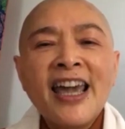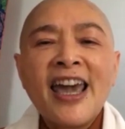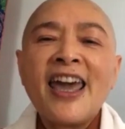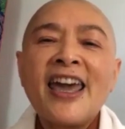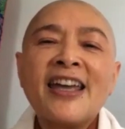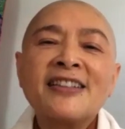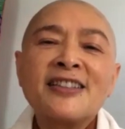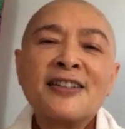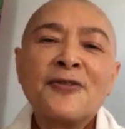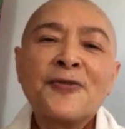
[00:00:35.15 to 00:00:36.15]
and
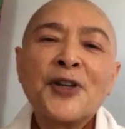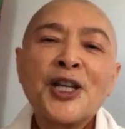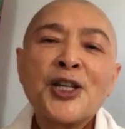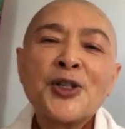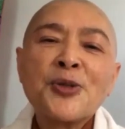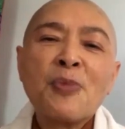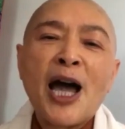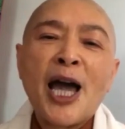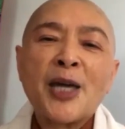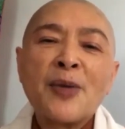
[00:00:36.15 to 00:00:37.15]
finished
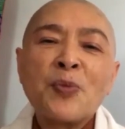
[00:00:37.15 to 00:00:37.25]
my